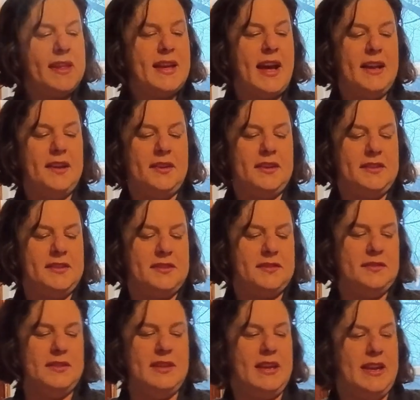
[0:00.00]
color
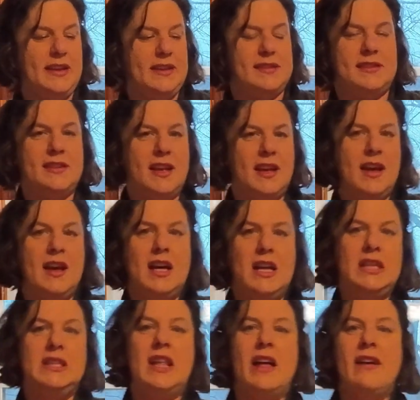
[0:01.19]
is
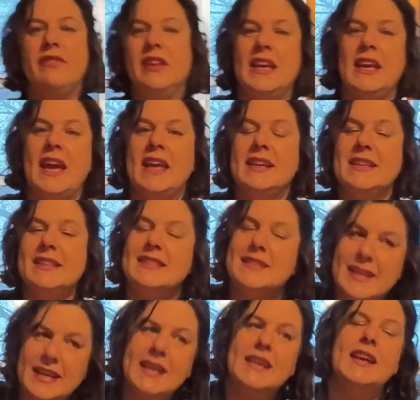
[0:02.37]
lovely, and it
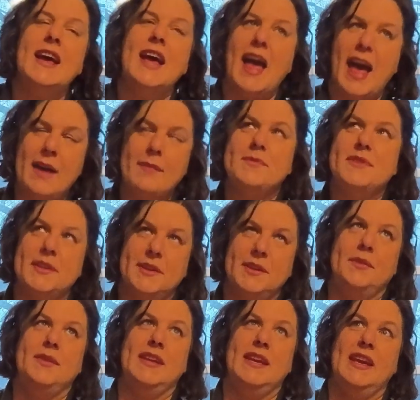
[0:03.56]
did
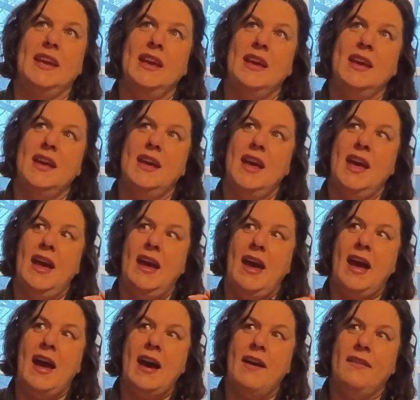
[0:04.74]
absolutely
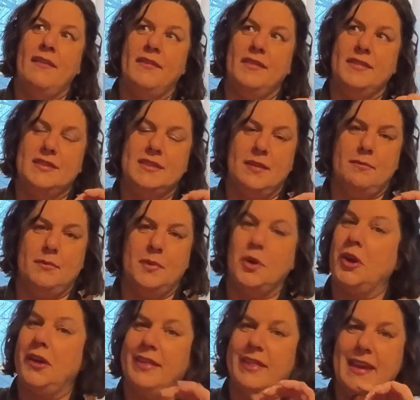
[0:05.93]
have some
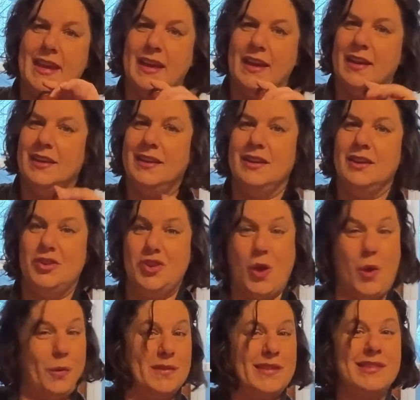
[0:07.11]
earthy
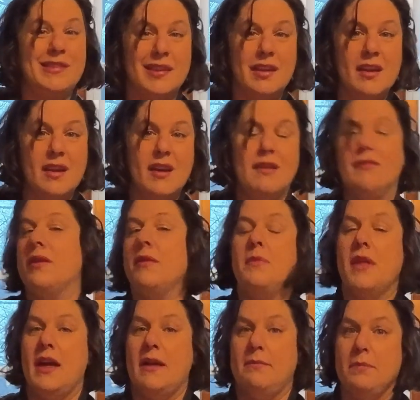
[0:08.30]
notes from
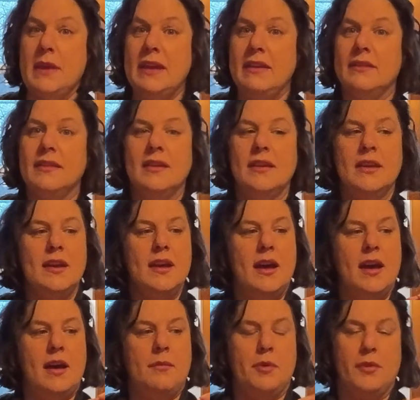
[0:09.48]
that beet
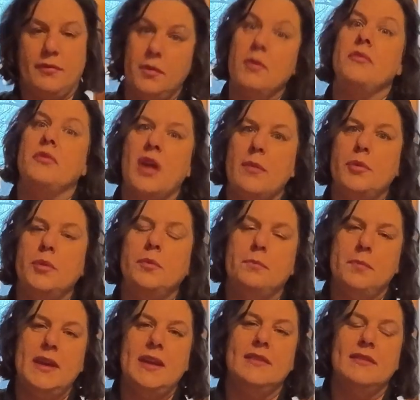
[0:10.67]
or from those couple
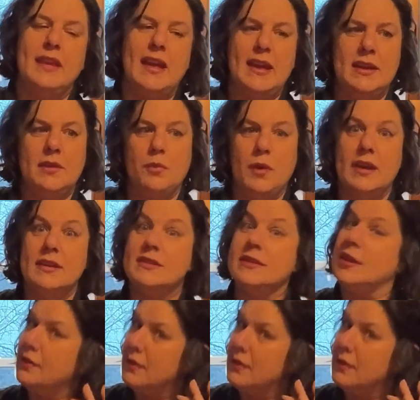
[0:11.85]
beets, and it was